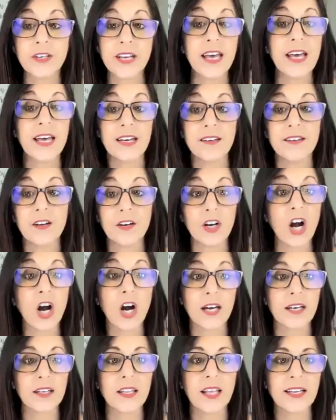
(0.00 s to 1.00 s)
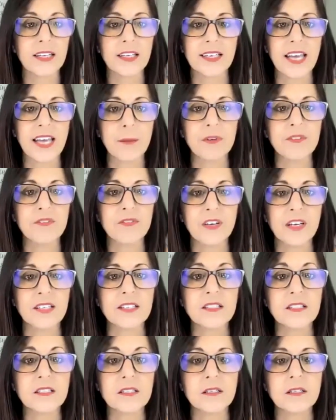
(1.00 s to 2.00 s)
dead they're gone like you can't be
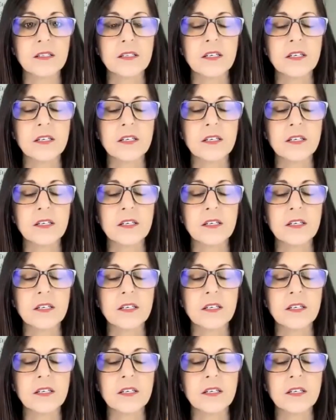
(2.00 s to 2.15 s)
fixed